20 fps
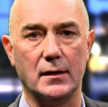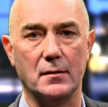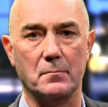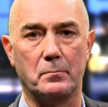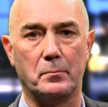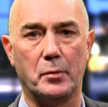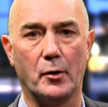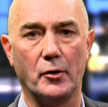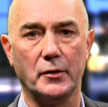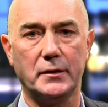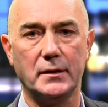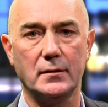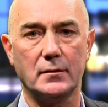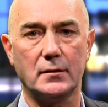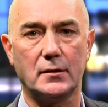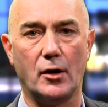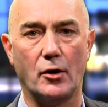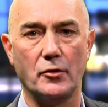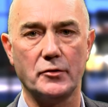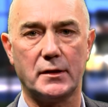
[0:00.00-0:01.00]
important
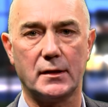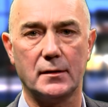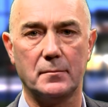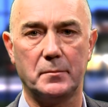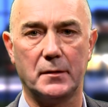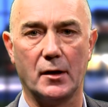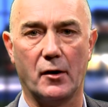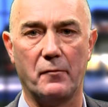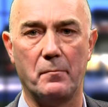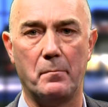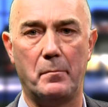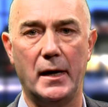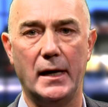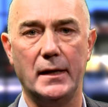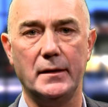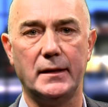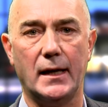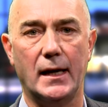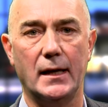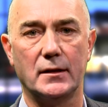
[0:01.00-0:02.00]
concept of
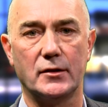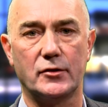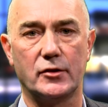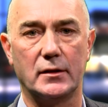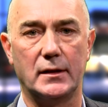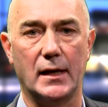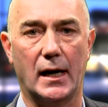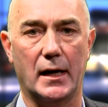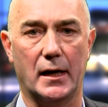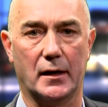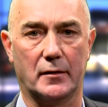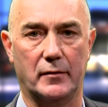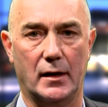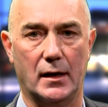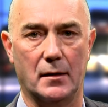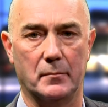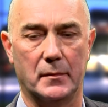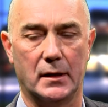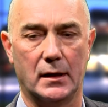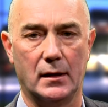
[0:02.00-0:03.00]
band energy diagram,